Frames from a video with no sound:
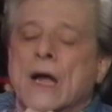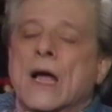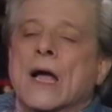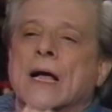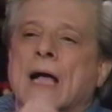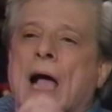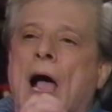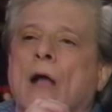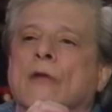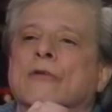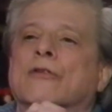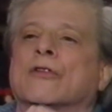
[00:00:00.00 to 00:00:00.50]

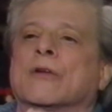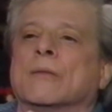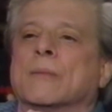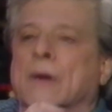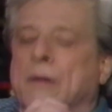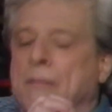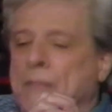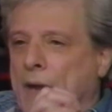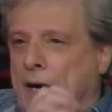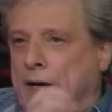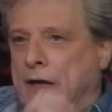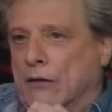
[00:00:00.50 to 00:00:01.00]

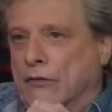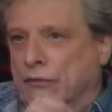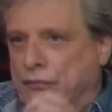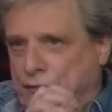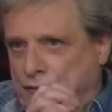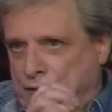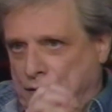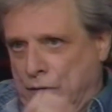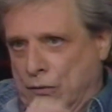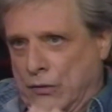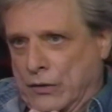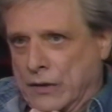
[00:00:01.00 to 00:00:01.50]
Councilman Michael
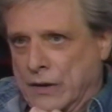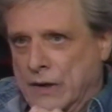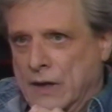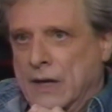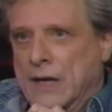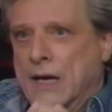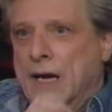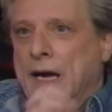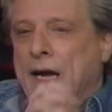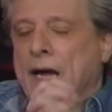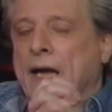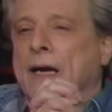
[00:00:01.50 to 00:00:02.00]
Feuer
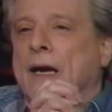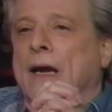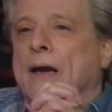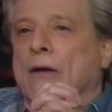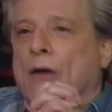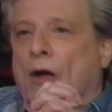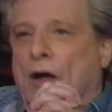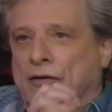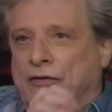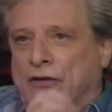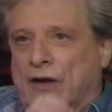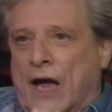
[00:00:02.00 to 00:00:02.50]
in
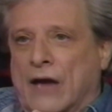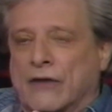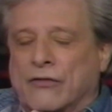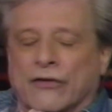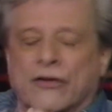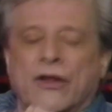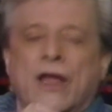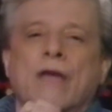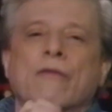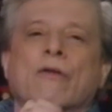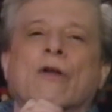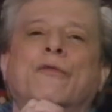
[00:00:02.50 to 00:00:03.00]
Los
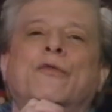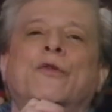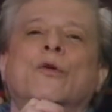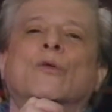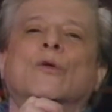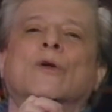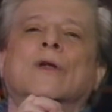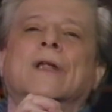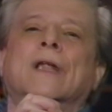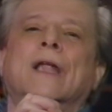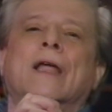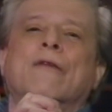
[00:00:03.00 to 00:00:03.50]
Angeles, even if
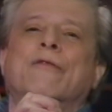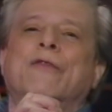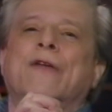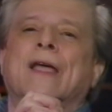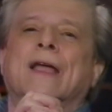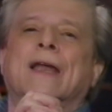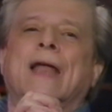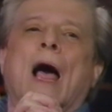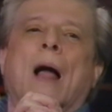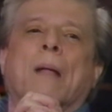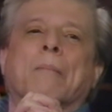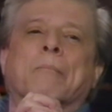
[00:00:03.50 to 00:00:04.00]
you live
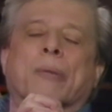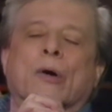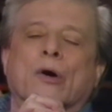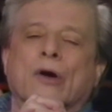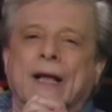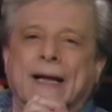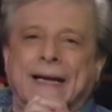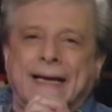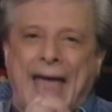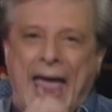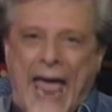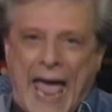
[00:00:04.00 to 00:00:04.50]
in
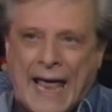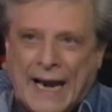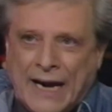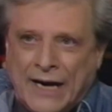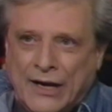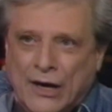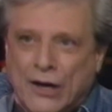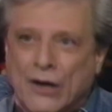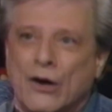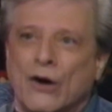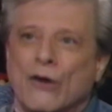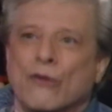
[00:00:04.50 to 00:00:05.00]
Alberta,
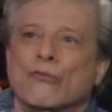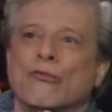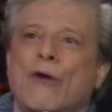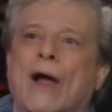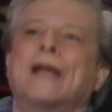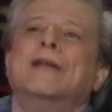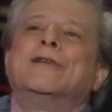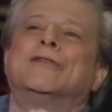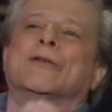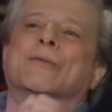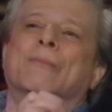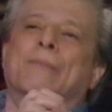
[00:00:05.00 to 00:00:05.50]
Canada,
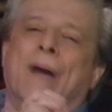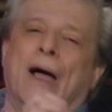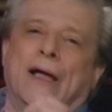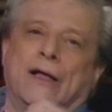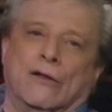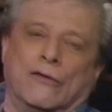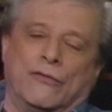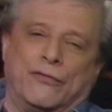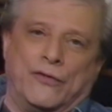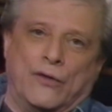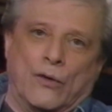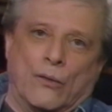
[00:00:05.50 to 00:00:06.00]
write to
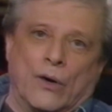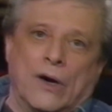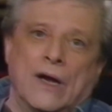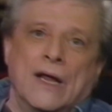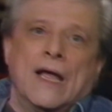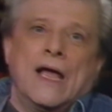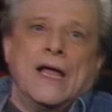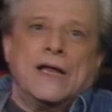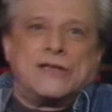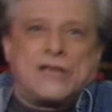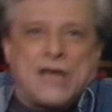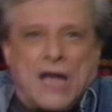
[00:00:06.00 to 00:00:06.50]
Michael Feuer.
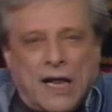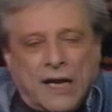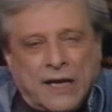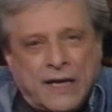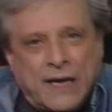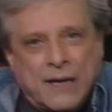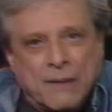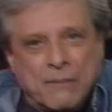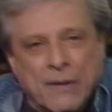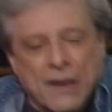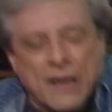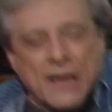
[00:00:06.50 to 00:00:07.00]
Tell
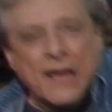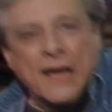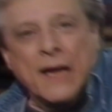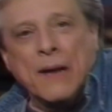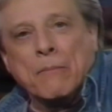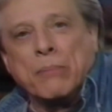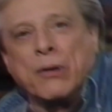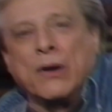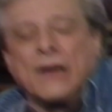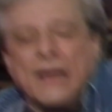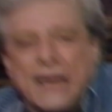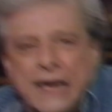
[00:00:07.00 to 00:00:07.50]
him,
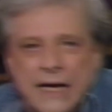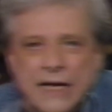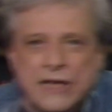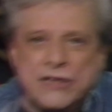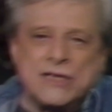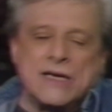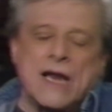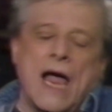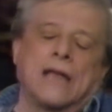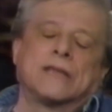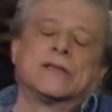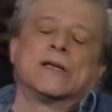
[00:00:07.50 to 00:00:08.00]
please,
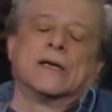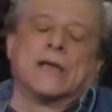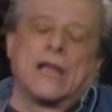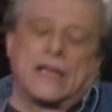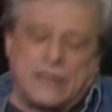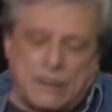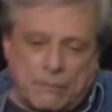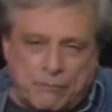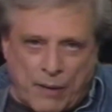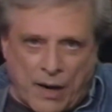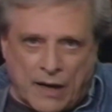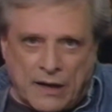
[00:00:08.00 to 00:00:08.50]
not to let
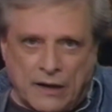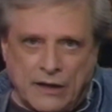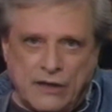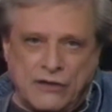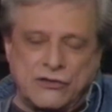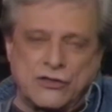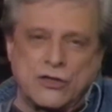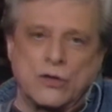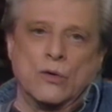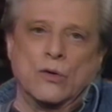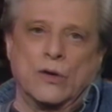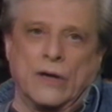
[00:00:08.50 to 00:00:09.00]
the Buckley
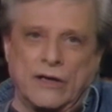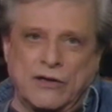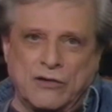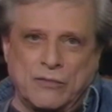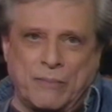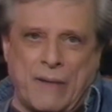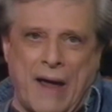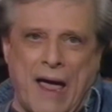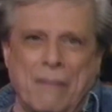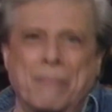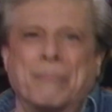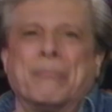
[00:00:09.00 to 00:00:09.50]
School
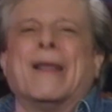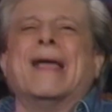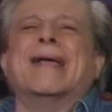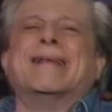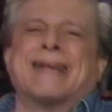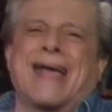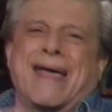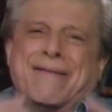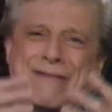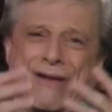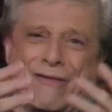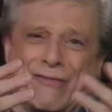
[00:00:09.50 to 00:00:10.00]
expand. Please,
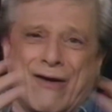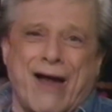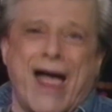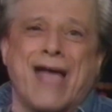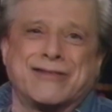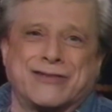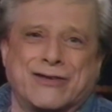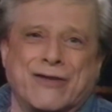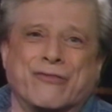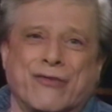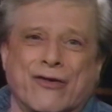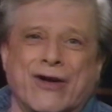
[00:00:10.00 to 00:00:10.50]
I've never
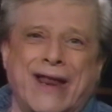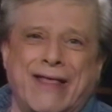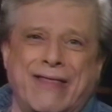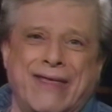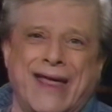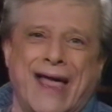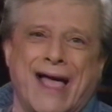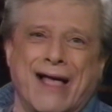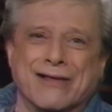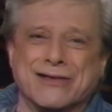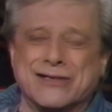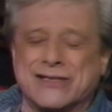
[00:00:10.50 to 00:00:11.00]
asked you for
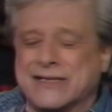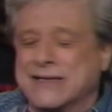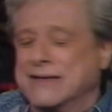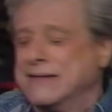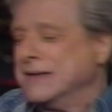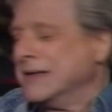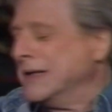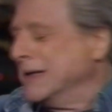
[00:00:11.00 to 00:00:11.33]
anything else.